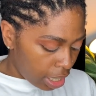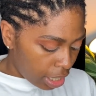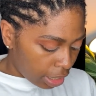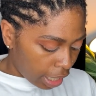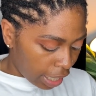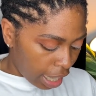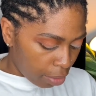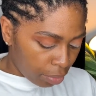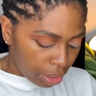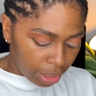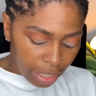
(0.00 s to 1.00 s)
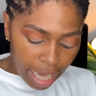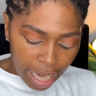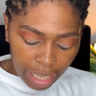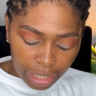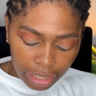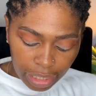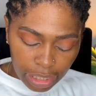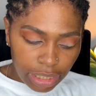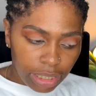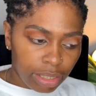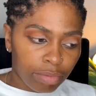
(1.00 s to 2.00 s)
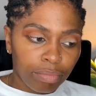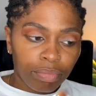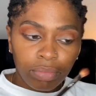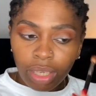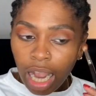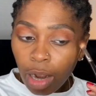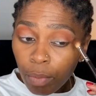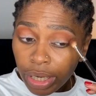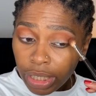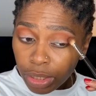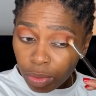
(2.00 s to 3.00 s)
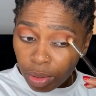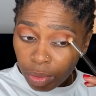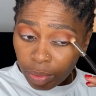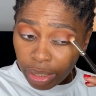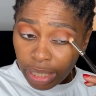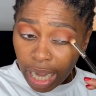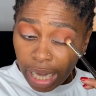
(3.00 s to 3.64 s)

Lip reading: Like, I really had this, I went into it with the